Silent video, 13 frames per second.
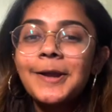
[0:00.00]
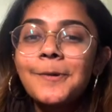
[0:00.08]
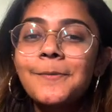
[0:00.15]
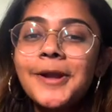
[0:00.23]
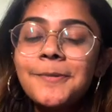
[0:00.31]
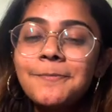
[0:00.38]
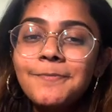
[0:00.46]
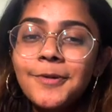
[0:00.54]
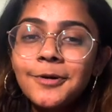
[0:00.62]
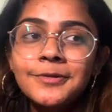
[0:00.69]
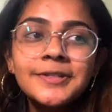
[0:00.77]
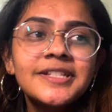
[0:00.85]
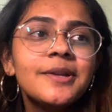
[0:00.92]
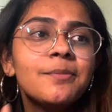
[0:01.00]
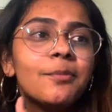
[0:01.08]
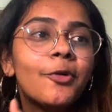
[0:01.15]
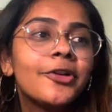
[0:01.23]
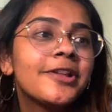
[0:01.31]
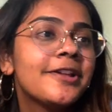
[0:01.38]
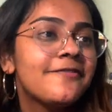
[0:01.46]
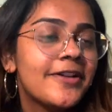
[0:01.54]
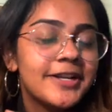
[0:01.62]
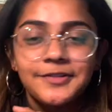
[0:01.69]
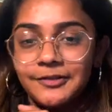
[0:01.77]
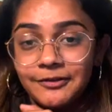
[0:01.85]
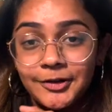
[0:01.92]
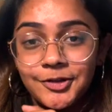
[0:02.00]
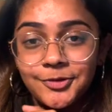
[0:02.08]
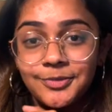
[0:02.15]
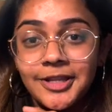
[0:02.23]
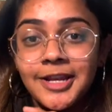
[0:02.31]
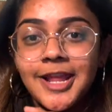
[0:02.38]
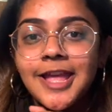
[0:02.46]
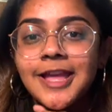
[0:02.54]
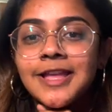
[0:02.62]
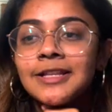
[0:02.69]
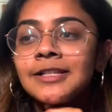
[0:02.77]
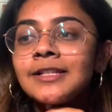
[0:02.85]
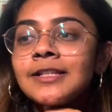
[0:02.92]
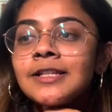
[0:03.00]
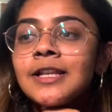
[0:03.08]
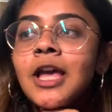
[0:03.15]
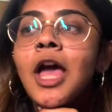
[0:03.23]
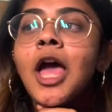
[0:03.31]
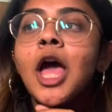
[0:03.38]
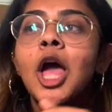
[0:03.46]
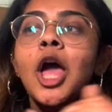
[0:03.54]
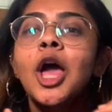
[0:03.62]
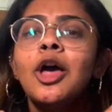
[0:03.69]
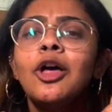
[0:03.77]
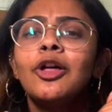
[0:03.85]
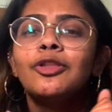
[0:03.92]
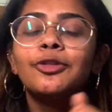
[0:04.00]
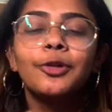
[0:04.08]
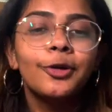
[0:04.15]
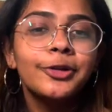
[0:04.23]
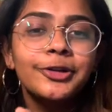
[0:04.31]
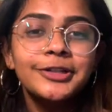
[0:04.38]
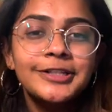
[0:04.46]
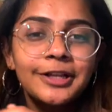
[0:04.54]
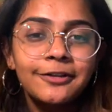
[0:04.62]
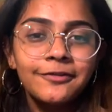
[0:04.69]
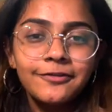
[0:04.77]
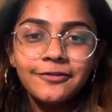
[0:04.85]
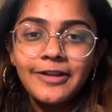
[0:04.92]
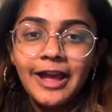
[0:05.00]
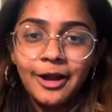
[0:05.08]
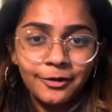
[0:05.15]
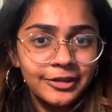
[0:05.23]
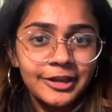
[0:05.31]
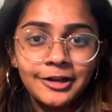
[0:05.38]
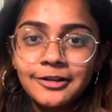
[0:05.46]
My most important advice for freshmen is throw yourself out there.